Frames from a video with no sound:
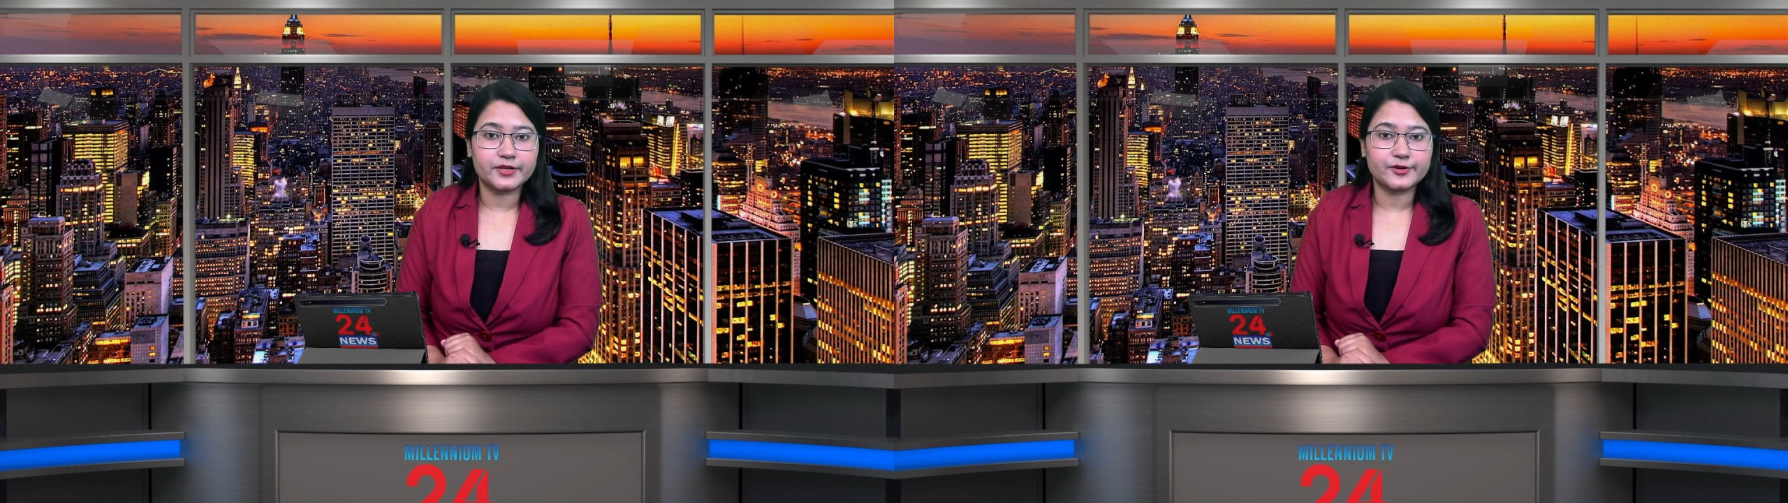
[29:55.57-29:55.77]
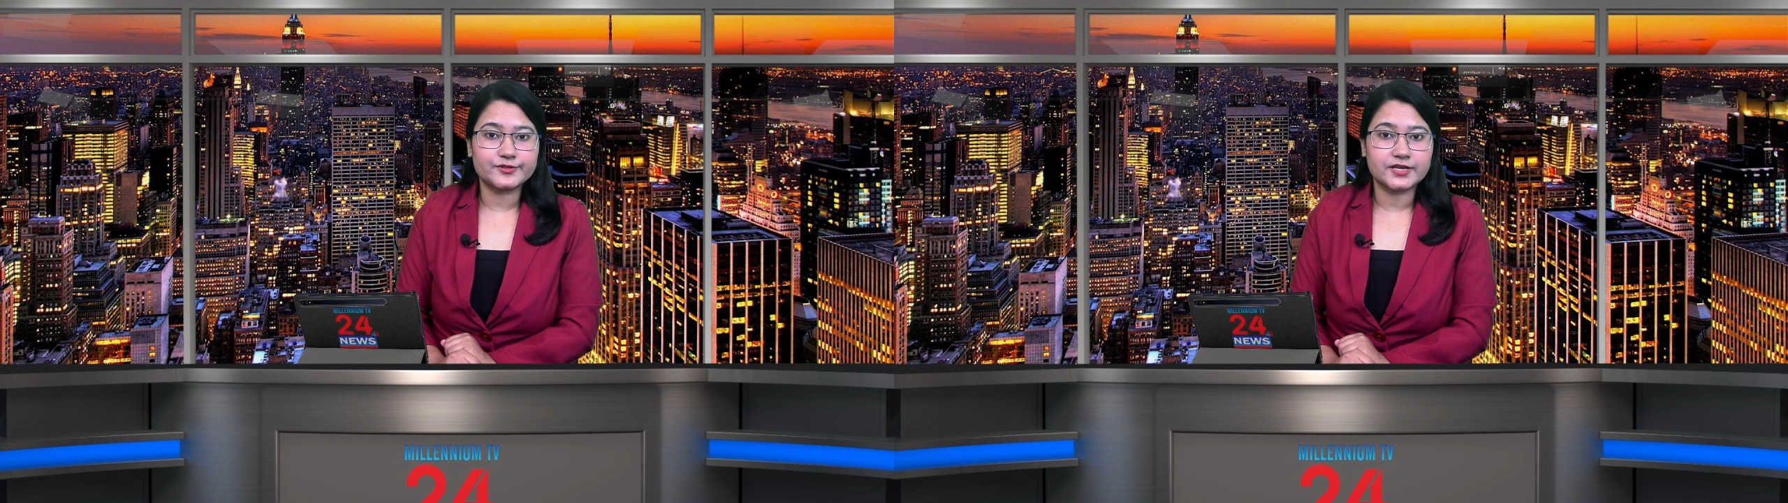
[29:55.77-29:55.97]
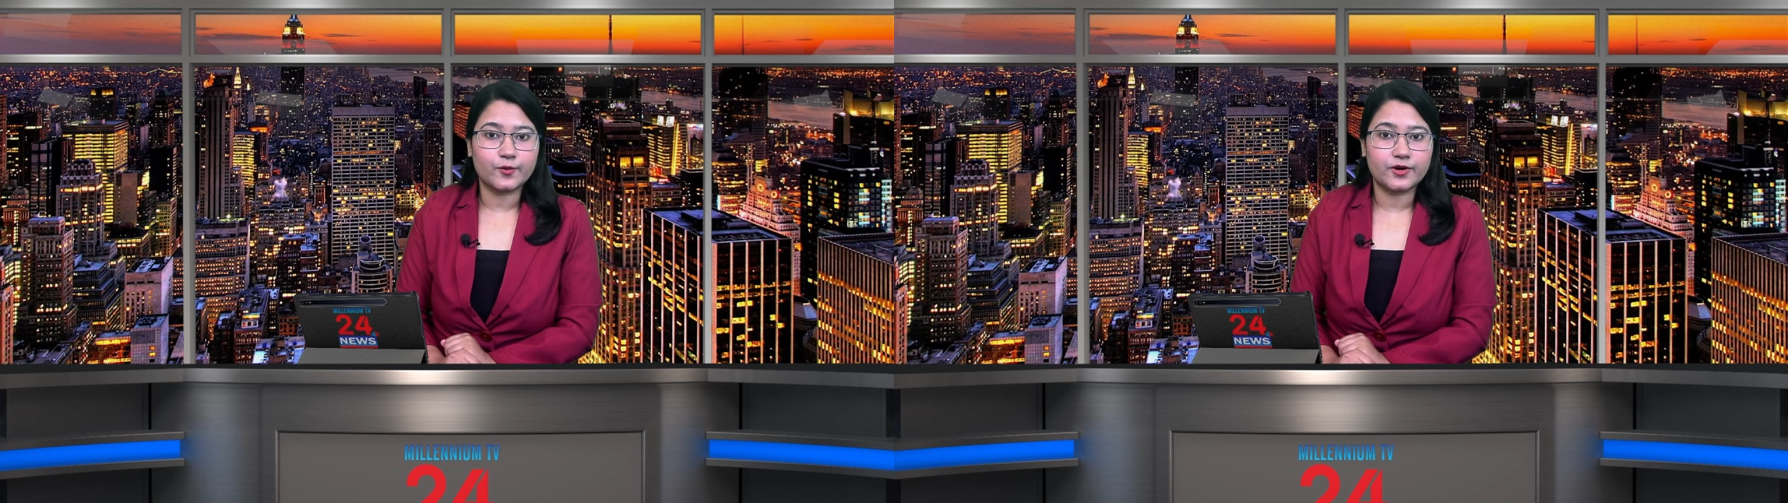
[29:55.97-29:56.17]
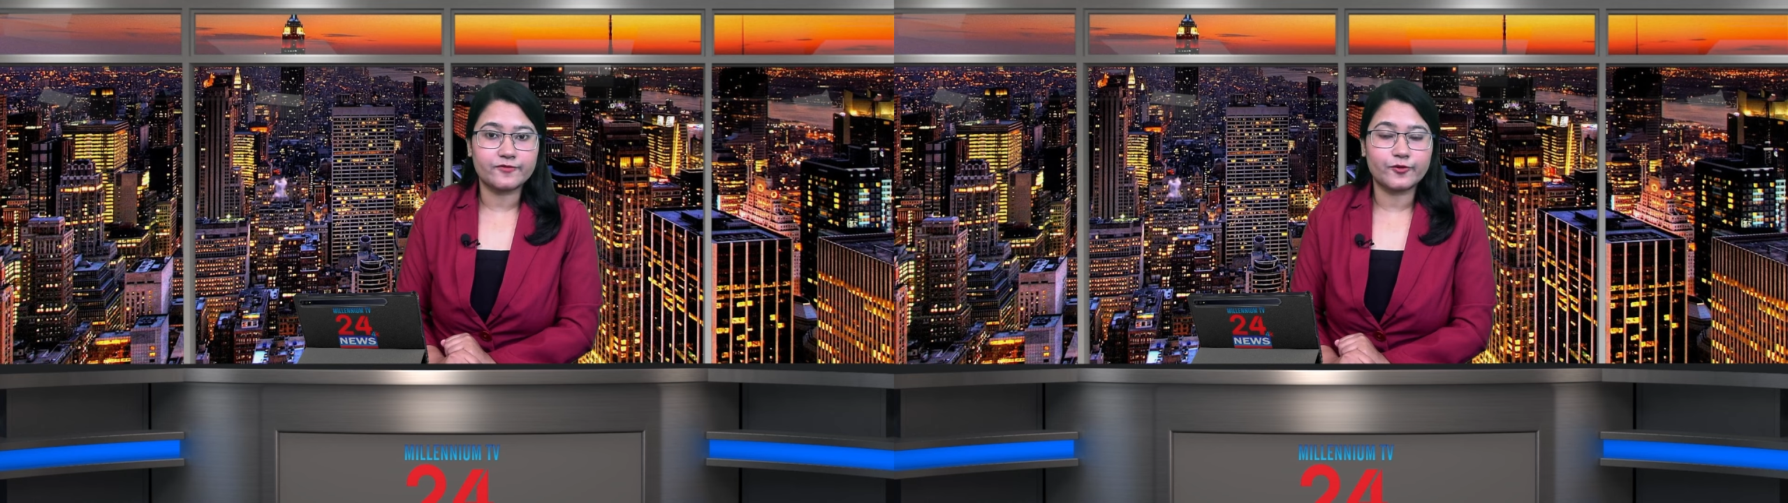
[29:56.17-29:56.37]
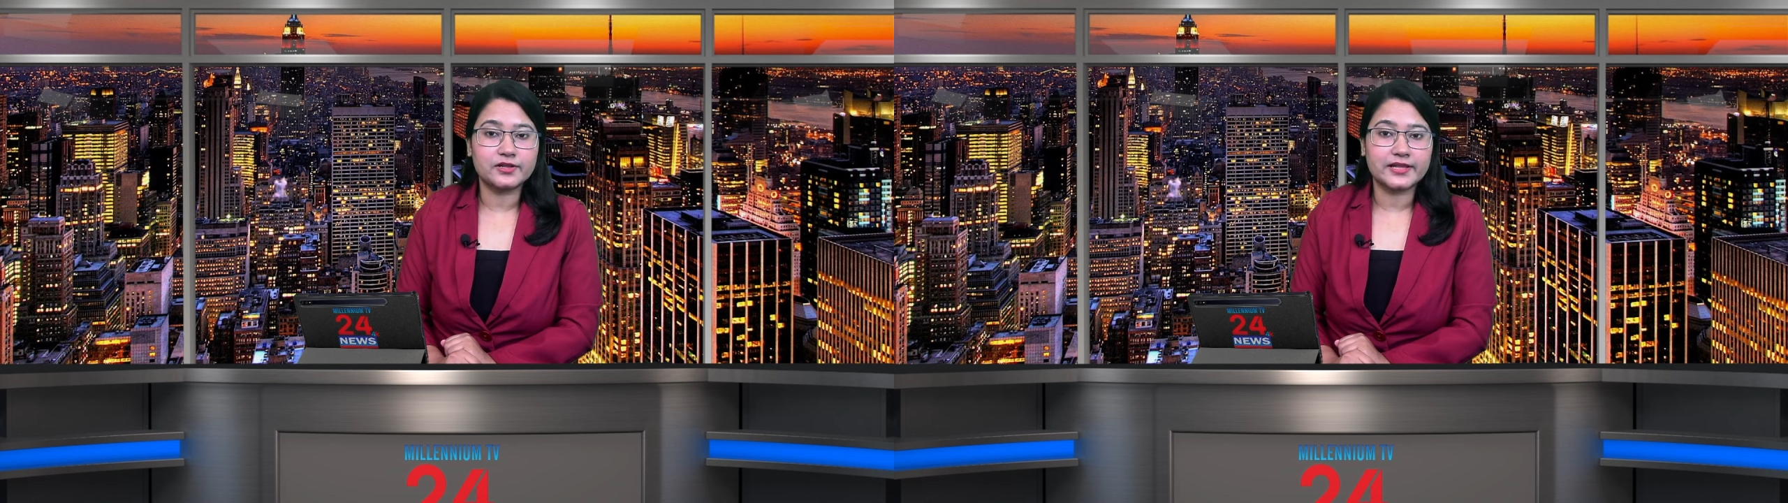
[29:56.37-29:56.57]
News Hour
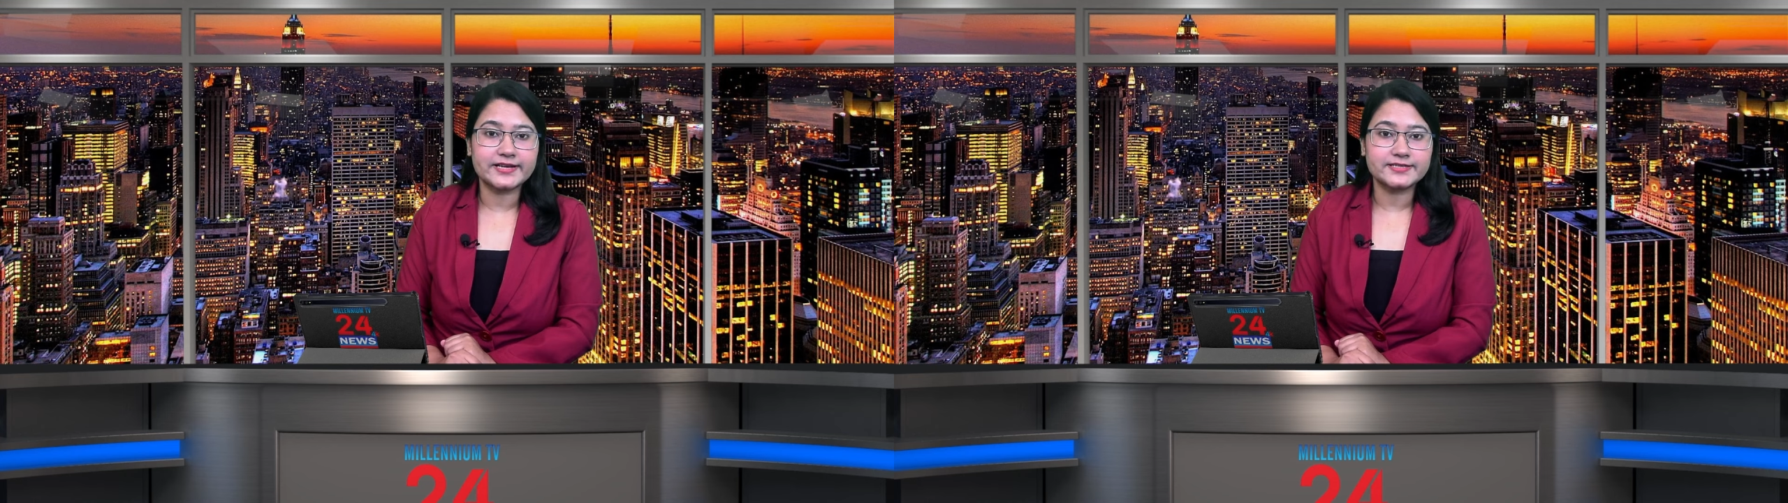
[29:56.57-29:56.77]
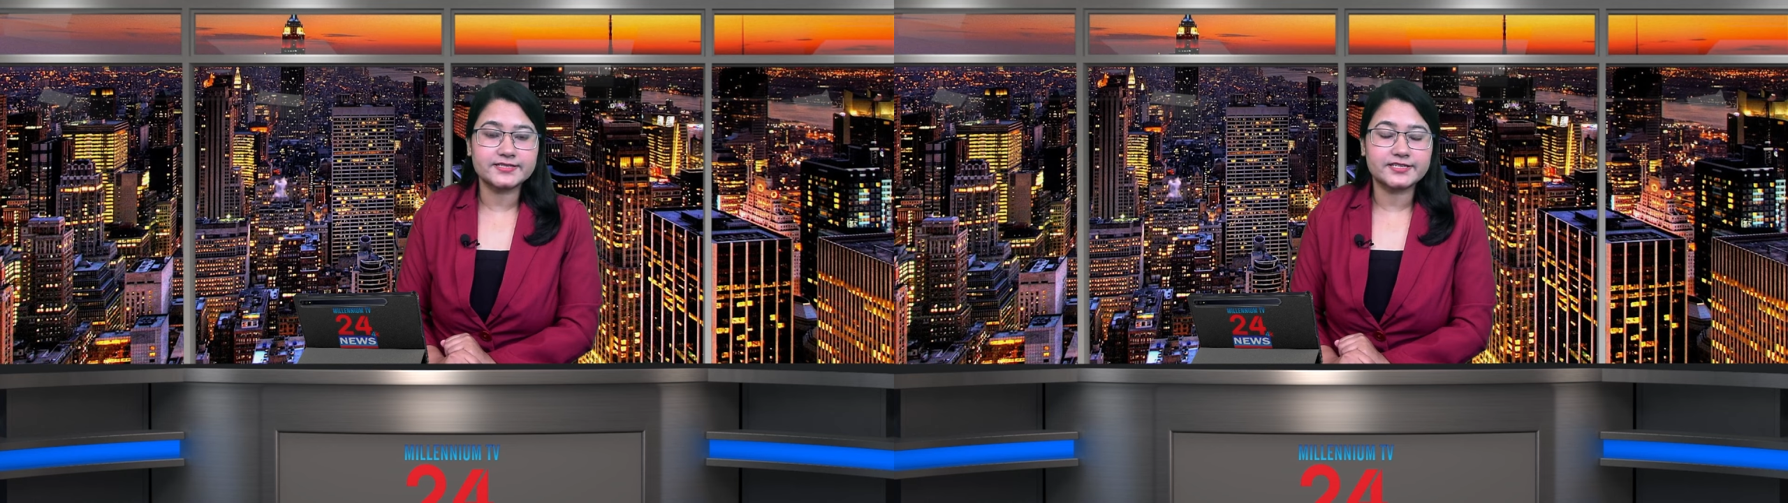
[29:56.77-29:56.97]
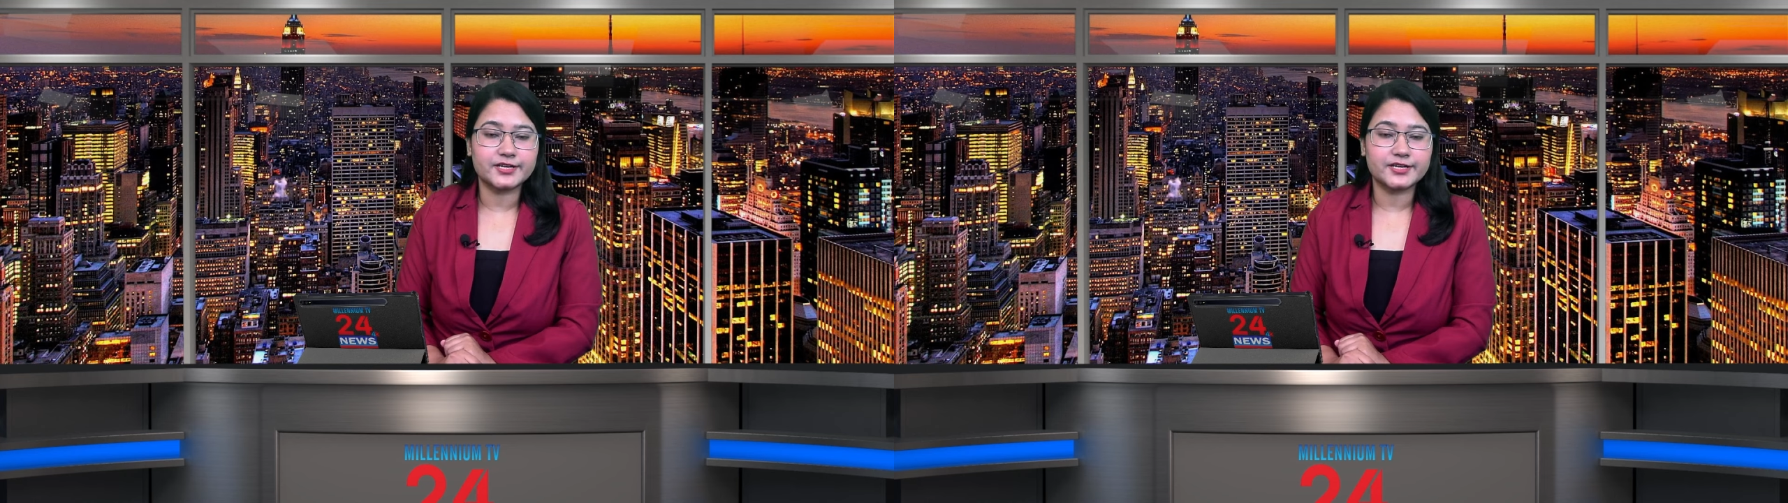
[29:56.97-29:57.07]
for latest